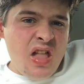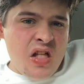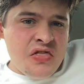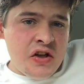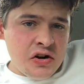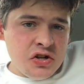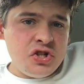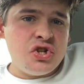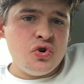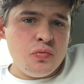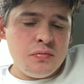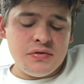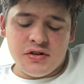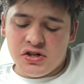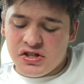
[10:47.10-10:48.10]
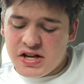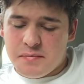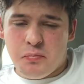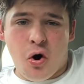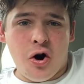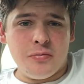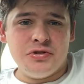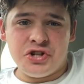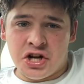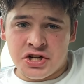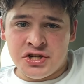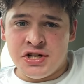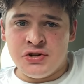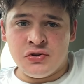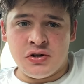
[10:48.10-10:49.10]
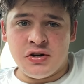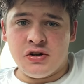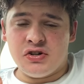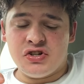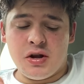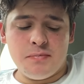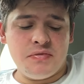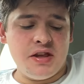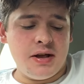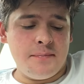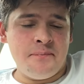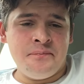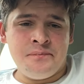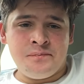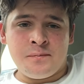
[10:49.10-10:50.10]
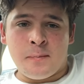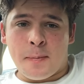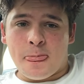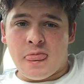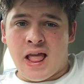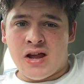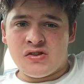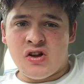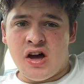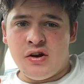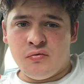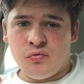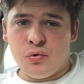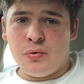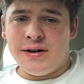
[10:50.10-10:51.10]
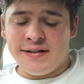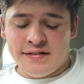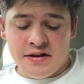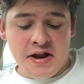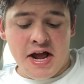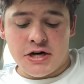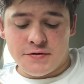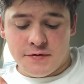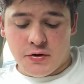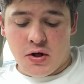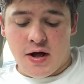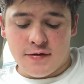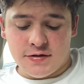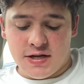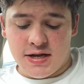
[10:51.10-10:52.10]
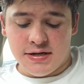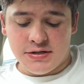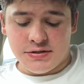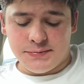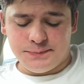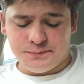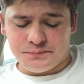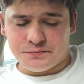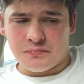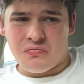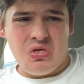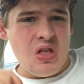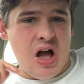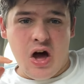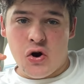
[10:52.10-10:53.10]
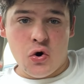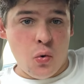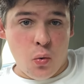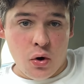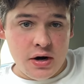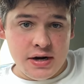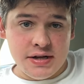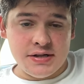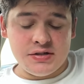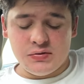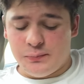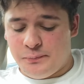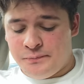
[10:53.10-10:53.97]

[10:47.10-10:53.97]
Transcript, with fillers: There's too, there's like Parmesan cheese on here or something that's kind of ruining the Nashville hot taste. I don't know what it is.